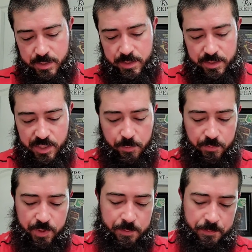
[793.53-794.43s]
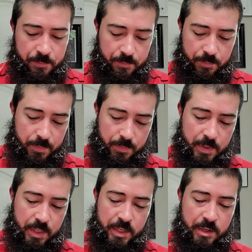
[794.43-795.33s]
Some of them,
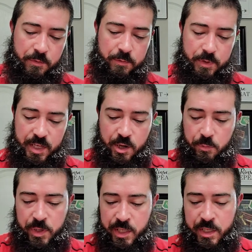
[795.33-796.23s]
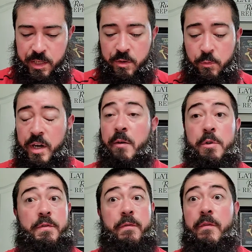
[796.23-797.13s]
you know, help me when I was
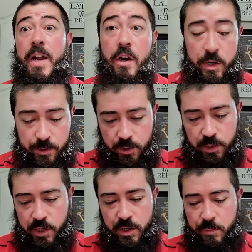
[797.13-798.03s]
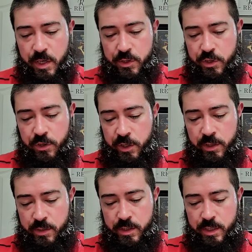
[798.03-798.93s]
very early on in my journey,
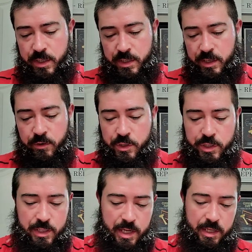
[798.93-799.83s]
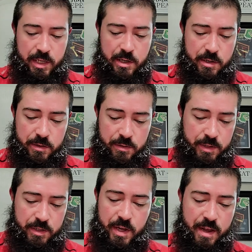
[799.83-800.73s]
they were just like, here, you
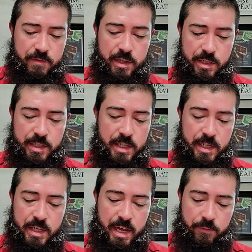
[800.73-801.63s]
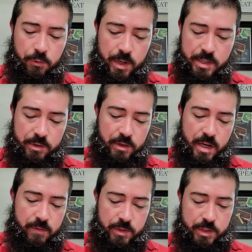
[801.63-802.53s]
know, have this, have a razor,
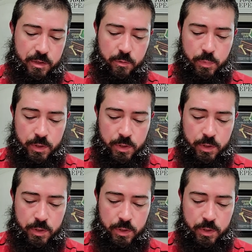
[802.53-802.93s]
have a soap.